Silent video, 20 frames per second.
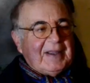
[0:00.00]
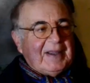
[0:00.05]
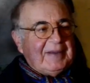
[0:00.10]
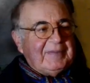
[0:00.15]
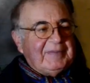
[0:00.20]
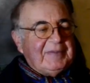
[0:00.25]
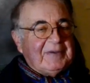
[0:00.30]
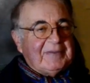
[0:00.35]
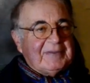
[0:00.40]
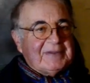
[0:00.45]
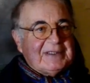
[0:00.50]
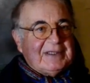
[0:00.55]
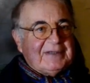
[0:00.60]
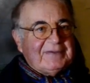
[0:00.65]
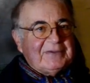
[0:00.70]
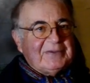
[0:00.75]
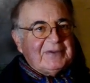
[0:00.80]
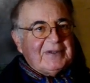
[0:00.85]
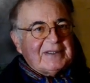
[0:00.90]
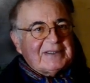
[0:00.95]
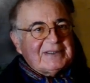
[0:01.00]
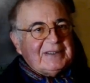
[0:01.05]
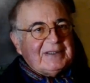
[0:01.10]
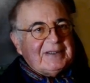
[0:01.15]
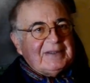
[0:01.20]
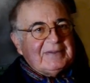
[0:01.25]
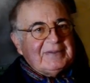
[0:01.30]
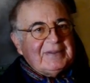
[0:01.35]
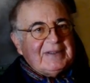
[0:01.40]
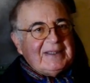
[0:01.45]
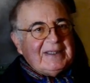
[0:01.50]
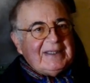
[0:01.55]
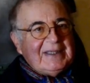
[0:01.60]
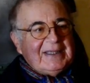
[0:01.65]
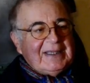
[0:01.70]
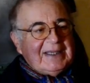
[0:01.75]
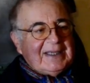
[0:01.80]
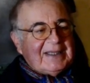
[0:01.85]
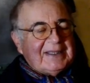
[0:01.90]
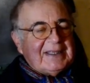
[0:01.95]
I built myself a workshop,
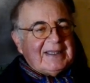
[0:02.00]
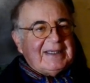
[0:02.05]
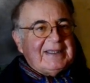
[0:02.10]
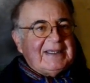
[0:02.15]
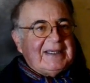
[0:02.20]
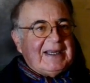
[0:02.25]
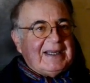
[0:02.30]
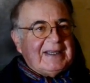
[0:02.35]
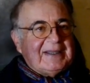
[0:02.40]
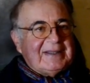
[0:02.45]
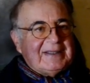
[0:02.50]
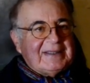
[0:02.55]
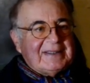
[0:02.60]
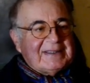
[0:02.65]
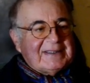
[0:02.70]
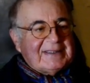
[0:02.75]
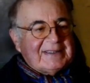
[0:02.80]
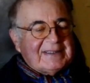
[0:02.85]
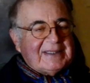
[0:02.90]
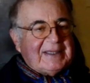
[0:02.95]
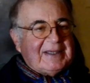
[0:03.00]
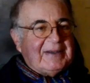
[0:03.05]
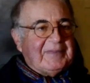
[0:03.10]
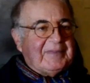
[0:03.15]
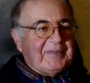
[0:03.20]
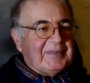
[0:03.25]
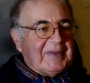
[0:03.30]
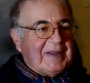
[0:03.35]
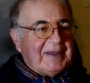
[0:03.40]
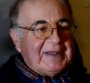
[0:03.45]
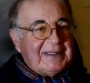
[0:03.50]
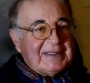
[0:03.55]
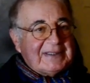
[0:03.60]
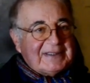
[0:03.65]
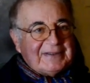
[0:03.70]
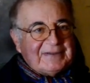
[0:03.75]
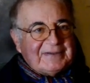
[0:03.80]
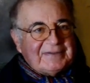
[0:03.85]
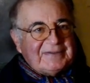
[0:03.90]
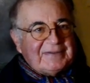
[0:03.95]
and then had this list
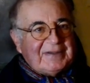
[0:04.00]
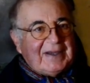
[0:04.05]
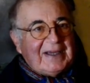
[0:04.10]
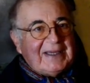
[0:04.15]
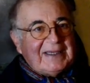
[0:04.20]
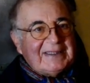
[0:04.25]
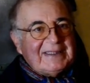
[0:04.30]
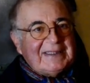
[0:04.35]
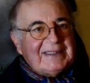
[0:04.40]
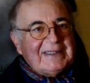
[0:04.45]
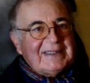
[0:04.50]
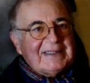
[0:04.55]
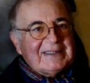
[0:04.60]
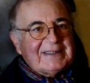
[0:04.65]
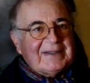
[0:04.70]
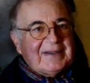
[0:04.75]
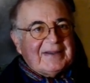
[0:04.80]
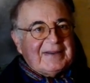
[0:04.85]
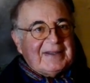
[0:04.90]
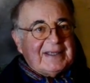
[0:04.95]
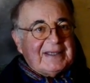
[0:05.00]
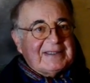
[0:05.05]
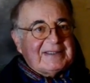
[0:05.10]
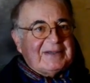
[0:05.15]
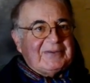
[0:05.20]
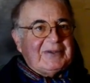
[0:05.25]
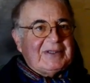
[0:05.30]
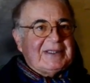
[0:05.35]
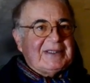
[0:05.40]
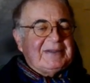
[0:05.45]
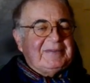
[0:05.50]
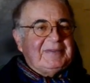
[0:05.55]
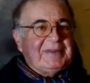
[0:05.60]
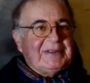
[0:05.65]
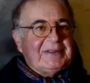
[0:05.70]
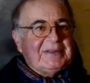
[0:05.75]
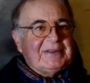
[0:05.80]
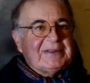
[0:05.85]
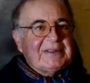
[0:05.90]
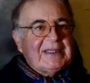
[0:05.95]
of ideas and things I wanted to
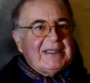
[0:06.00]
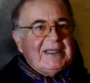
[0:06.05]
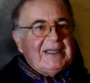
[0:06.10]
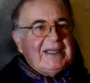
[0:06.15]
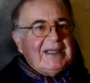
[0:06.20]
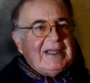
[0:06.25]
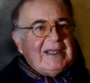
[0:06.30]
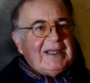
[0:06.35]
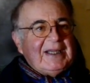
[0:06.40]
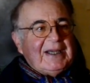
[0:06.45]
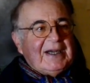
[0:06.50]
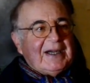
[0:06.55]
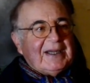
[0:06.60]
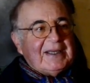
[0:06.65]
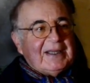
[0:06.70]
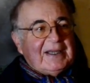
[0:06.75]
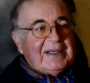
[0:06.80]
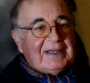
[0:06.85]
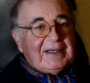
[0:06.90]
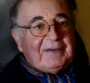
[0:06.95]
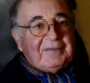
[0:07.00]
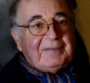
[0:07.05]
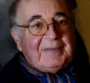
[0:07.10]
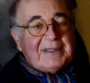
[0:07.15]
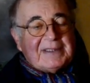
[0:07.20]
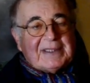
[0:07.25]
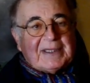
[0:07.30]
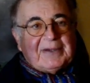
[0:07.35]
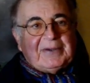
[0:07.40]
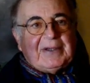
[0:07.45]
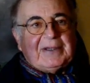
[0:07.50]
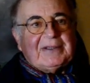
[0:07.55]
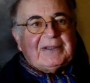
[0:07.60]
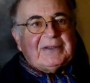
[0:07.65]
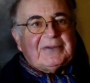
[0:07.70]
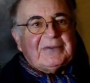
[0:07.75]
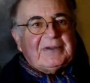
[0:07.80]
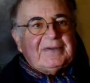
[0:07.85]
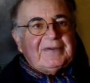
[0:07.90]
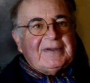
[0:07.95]
build. I love messing around on the
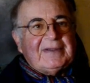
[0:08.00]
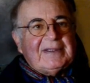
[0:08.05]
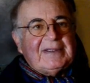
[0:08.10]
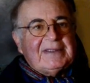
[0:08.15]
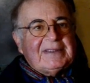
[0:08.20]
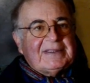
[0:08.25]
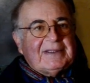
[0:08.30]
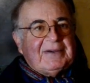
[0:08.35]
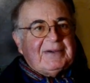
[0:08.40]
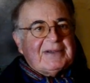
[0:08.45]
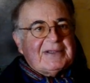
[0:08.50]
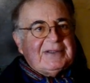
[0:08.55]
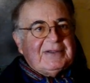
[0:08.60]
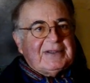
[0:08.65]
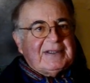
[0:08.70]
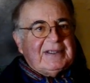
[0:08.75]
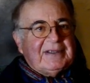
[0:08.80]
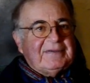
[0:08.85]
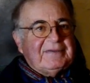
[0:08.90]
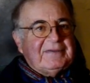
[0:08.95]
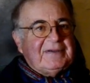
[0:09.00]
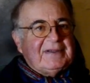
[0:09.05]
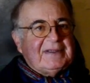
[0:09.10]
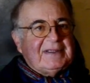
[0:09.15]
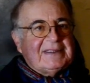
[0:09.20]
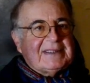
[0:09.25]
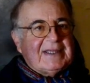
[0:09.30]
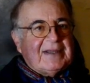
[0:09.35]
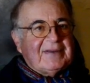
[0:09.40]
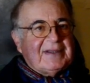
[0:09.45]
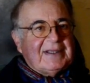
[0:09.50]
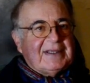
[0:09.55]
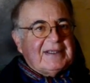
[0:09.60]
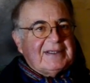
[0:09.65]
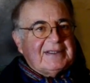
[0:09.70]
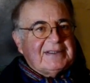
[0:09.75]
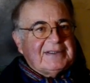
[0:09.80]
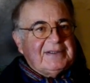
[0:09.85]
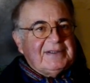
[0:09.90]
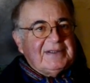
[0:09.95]
river, so I was looking for something
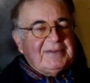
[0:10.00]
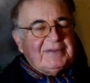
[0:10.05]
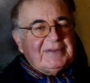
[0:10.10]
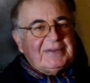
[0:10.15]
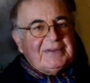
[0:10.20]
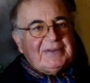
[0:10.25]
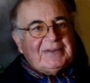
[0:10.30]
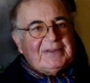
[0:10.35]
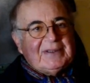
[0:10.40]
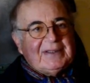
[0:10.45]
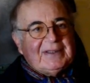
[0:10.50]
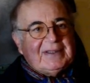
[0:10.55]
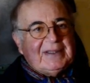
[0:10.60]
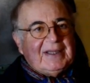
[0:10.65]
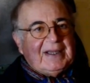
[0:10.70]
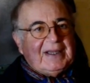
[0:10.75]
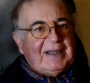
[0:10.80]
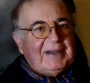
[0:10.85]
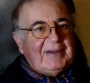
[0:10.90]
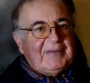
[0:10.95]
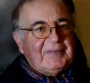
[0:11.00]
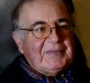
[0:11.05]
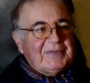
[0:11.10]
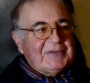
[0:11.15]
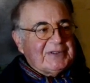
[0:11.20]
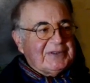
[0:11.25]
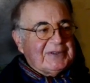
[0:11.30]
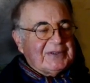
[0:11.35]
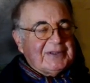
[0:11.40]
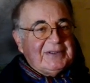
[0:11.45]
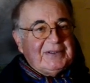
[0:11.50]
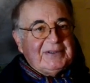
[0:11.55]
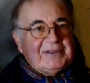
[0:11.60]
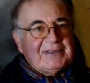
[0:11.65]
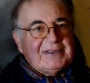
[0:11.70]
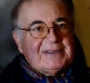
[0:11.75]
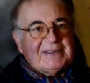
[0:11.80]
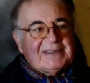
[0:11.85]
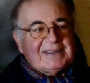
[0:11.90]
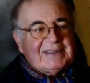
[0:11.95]
suitable to
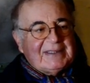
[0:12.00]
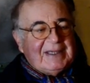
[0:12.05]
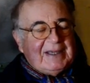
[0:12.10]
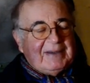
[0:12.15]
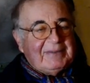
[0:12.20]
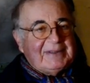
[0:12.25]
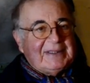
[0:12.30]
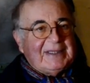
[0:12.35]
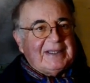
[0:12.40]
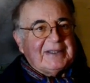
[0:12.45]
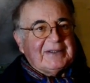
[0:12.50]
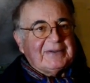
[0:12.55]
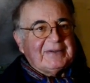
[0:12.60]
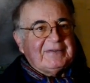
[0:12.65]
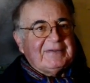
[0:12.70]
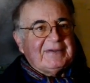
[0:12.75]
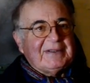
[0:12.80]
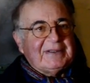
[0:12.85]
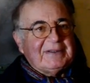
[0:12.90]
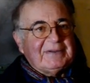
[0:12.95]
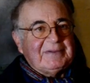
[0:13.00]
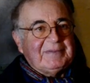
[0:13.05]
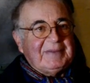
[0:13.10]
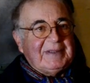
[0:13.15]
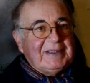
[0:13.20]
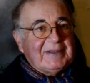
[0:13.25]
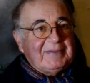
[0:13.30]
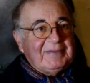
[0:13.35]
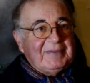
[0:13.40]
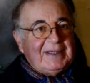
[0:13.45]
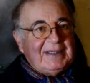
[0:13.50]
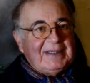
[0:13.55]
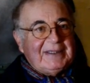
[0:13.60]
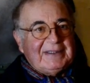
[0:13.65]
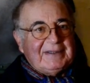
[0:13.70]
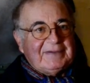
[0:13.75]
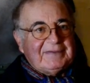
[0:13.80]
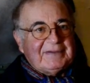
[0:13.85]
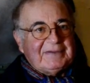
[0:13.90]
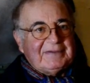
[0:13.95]
cruise up and down the river that be completely
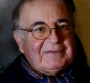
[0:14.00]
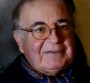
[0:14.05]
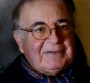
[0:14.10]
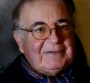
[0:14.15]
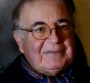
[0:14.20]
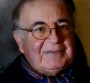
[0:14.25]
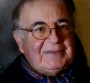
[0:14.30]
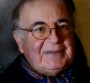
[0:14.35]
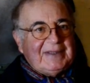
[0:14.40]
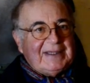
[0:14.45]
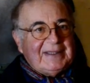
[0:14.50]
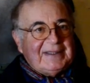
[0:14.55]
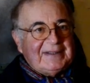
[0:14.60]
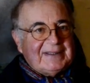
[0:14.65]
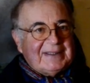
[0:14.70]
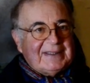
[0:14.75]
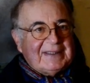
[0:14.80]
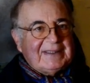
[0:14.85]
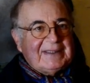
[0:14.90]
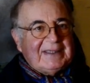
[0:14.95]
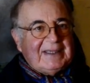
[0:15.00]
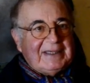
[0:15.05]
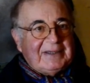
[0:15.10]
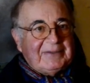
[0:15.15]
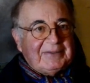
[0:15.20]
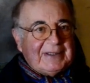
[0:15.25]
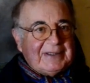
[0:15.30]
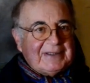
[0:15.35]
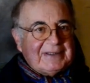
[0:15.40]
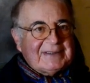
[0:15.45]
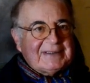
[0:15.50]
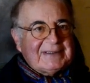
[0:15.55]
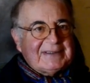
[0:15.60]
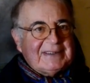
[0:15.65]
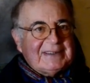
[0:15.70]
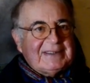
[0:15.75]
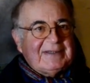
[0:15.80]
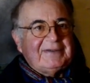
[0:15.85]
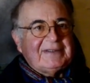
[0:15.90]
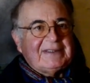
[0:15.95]
different from anything anyone else
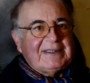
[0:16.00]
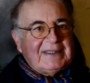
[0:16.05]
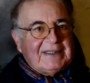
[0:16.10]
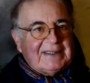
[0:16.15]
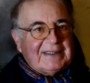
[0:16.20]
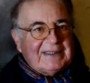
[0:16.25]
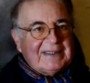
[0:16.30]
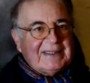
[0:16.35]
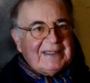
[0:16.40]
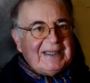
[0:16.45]
has ever done.